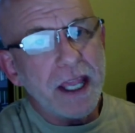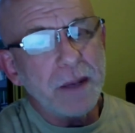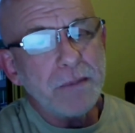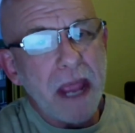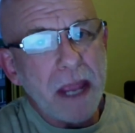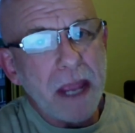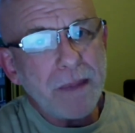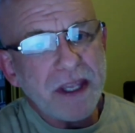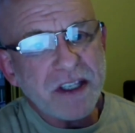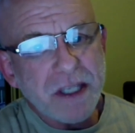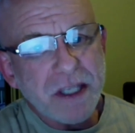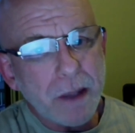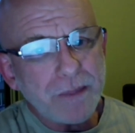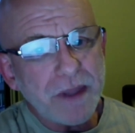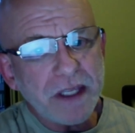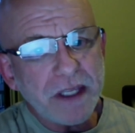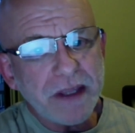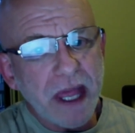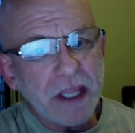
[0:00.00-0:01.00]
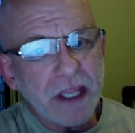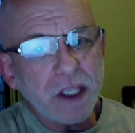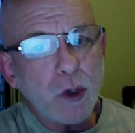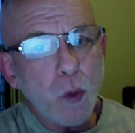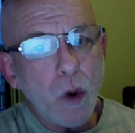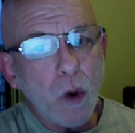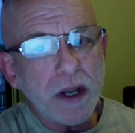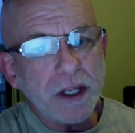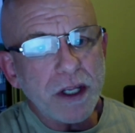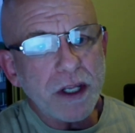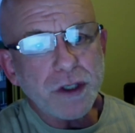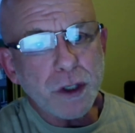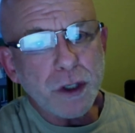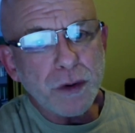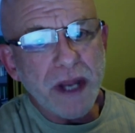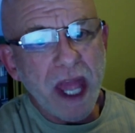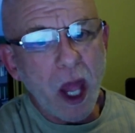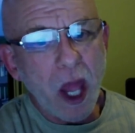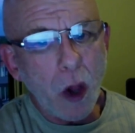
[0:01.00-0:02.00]
it may be something that you want to do
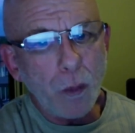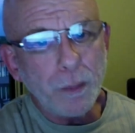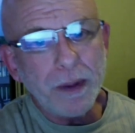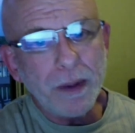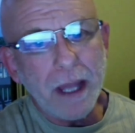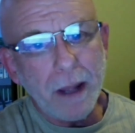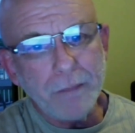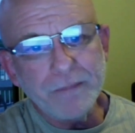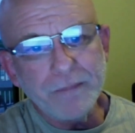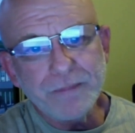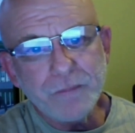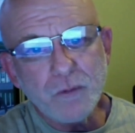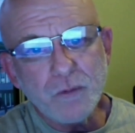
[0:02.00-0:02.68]
to help um,